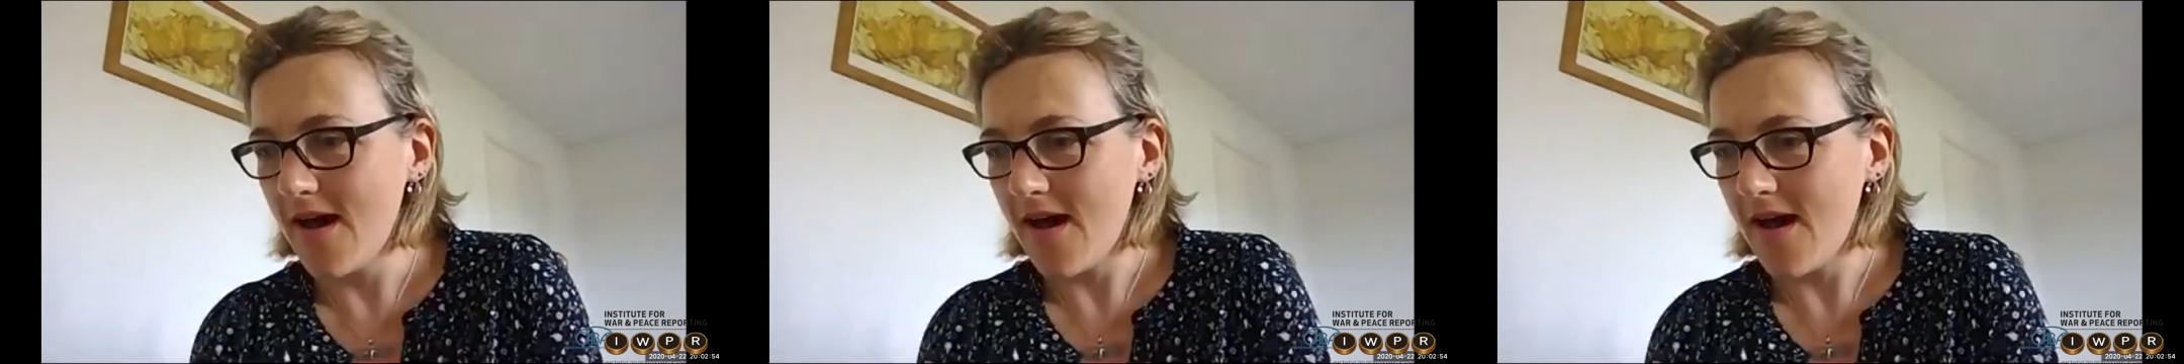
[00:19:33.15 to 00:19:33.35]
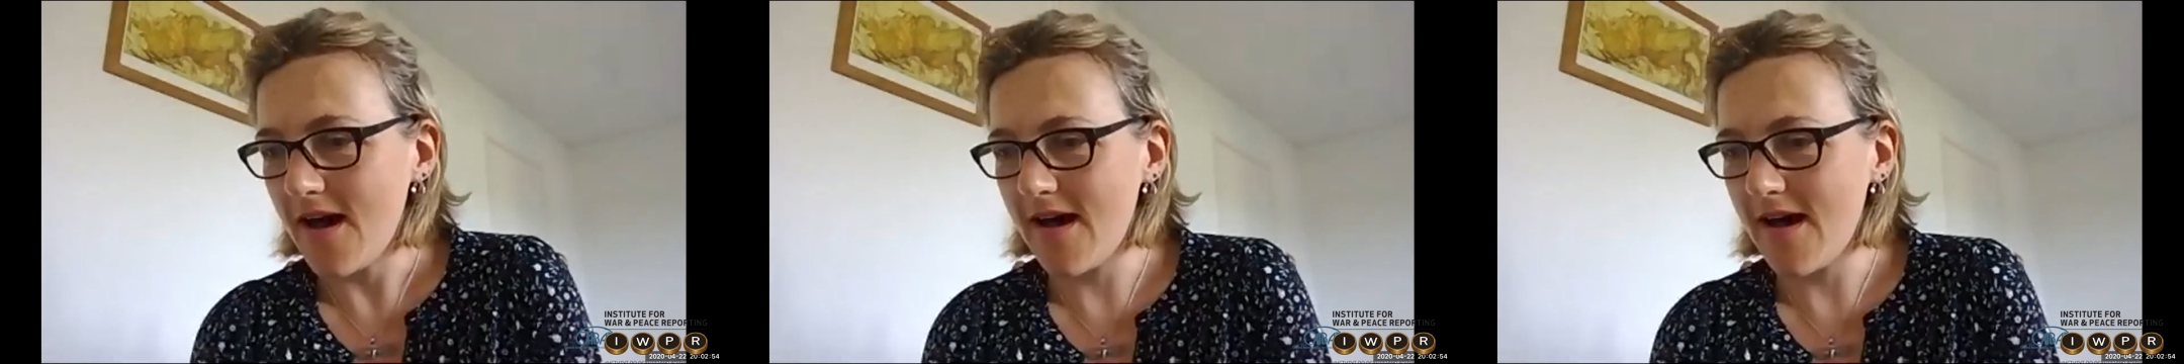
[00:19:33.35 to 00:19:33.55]

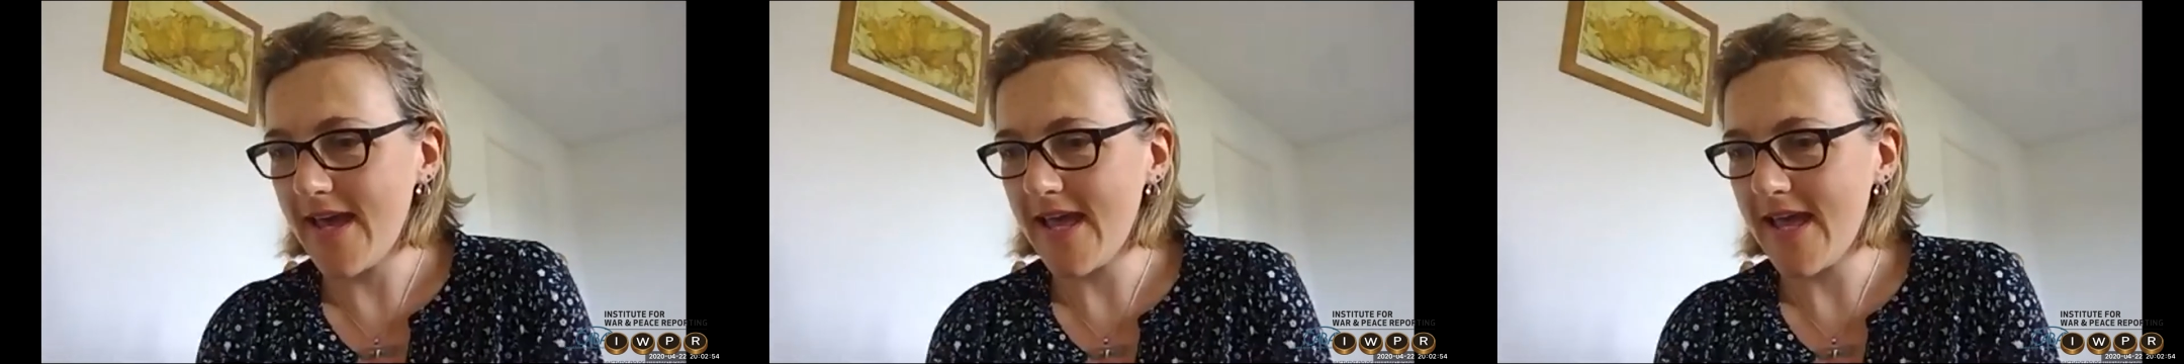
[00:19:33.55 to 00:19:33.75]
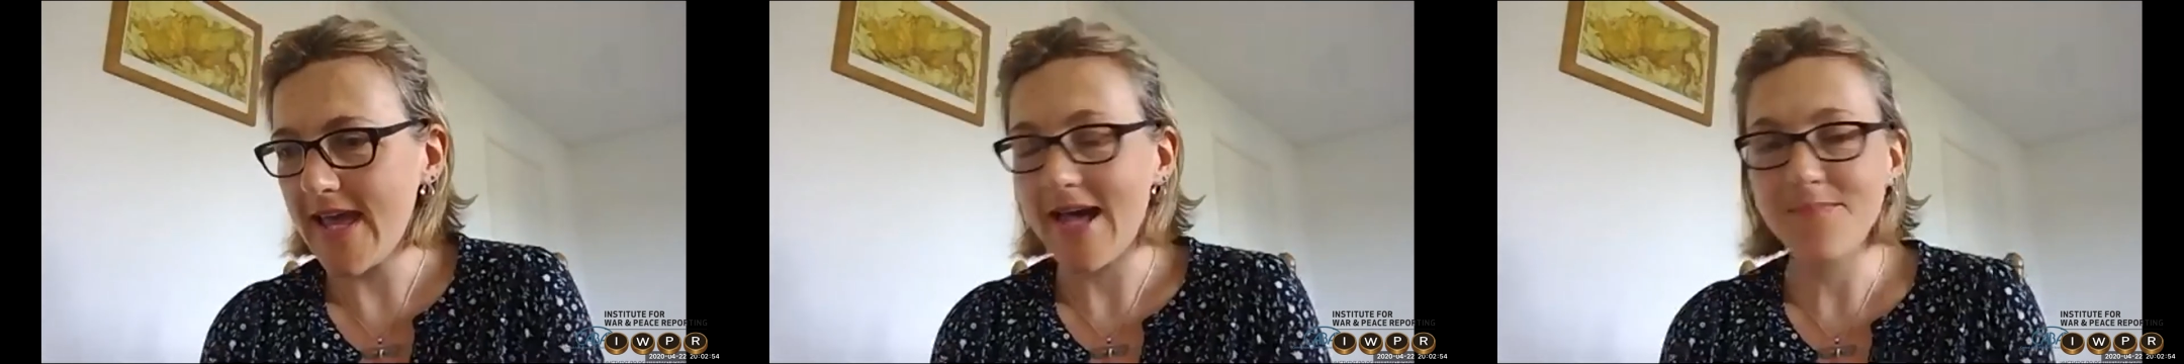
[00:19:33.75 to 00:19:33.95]

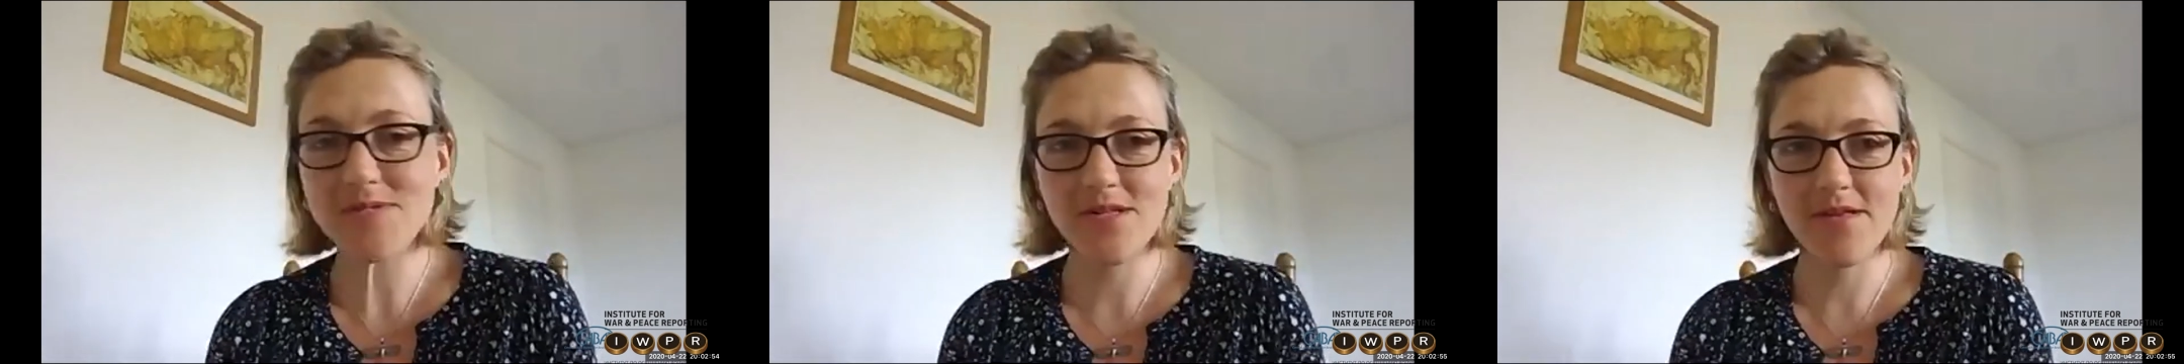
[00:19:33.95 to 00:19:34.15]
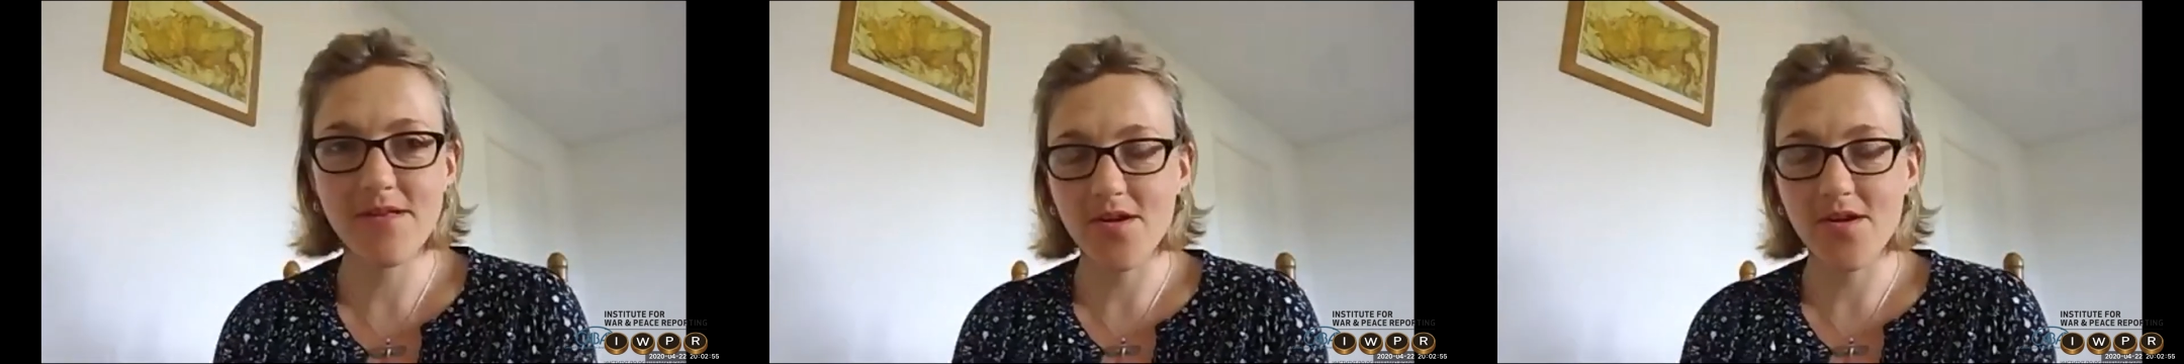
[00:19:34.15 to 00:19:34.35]
I
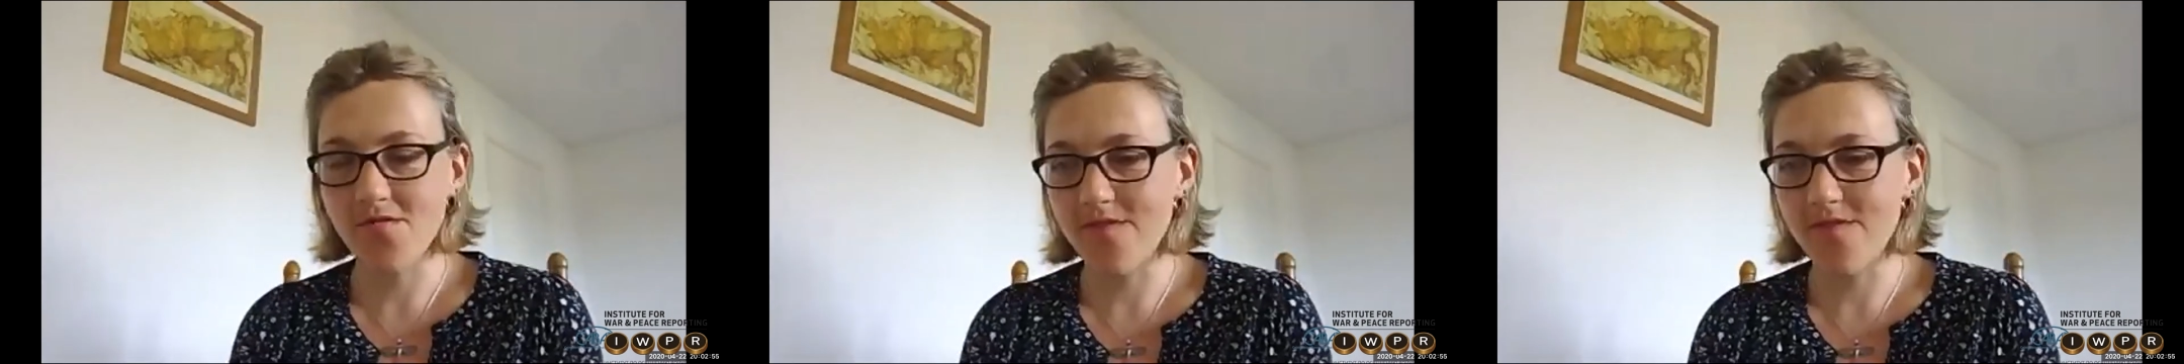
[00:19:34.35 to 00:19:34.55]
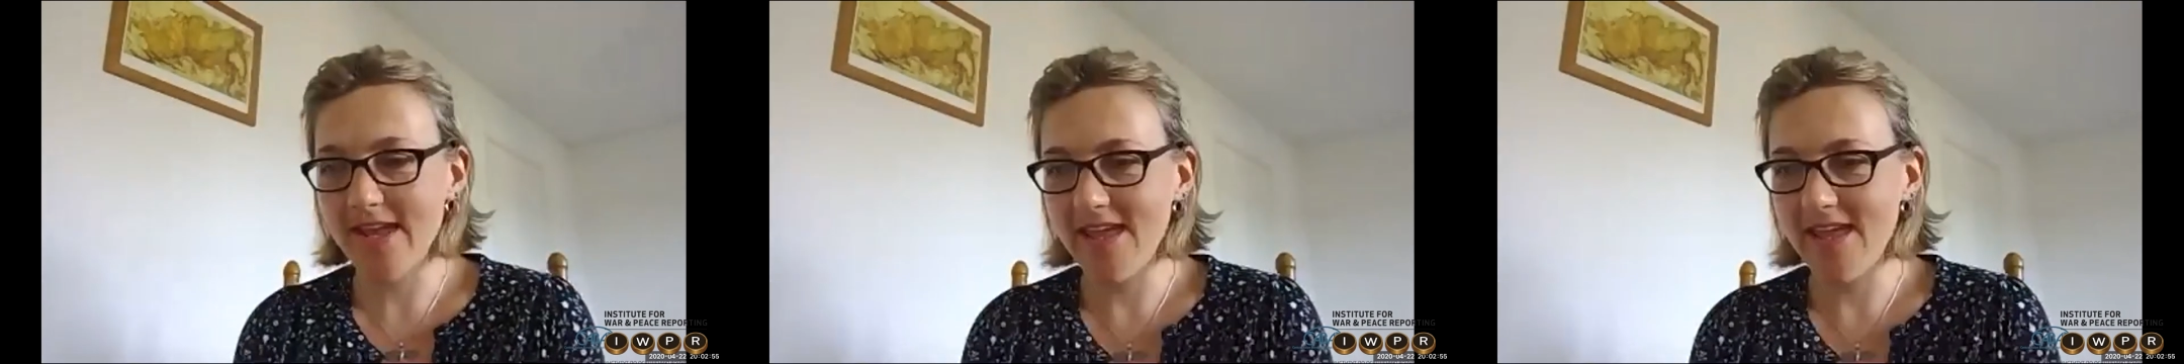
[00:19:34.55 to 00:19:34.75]
absolutely
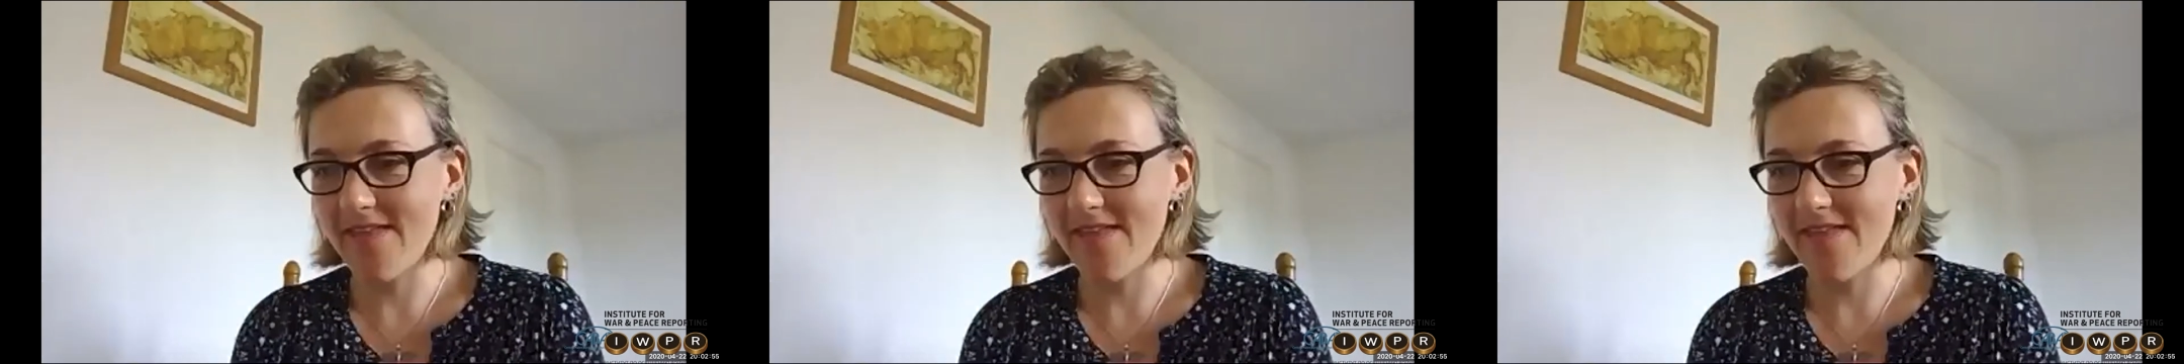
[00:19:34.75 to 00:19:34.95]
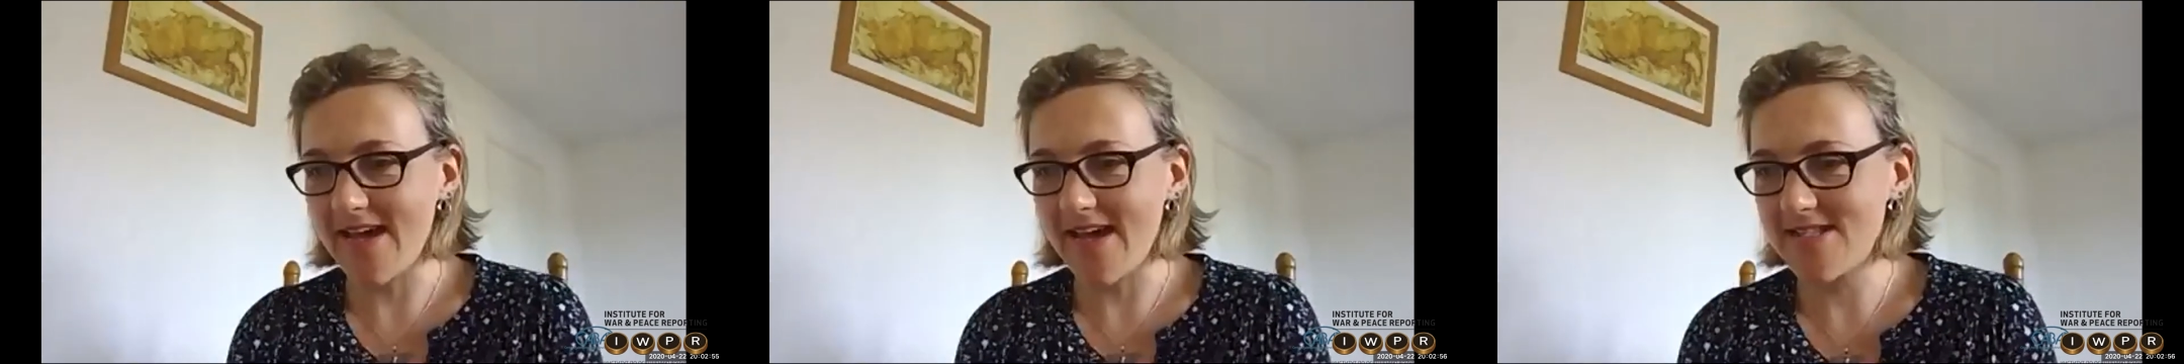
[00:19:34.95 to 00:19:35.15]
agree
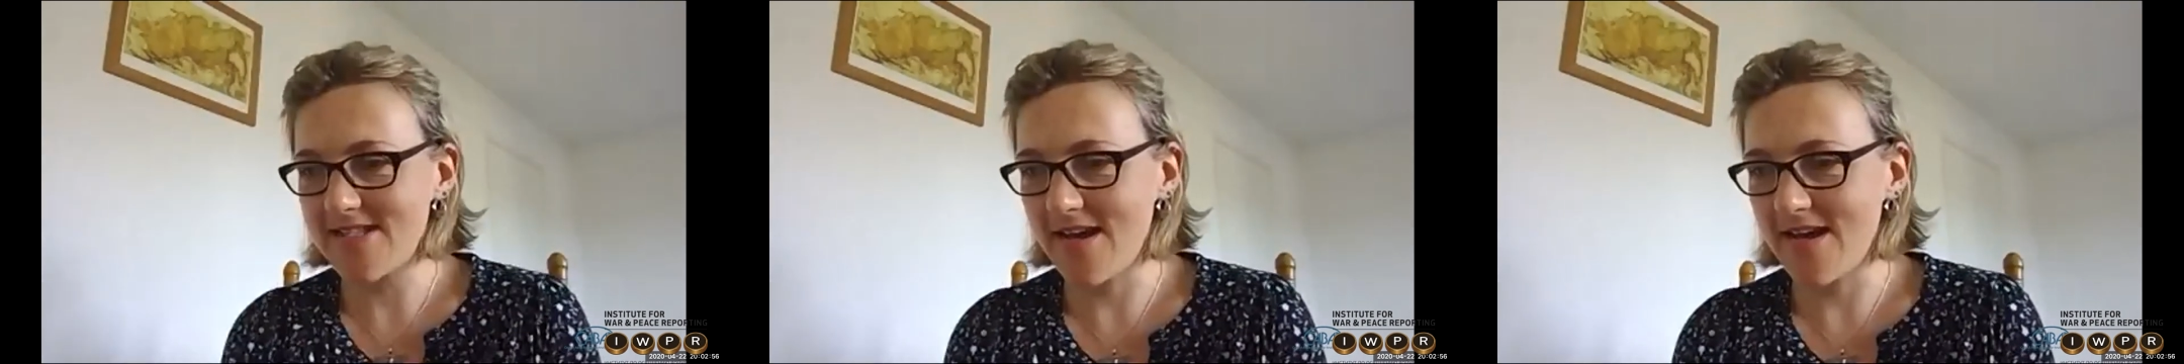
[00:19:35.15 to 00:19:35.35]
that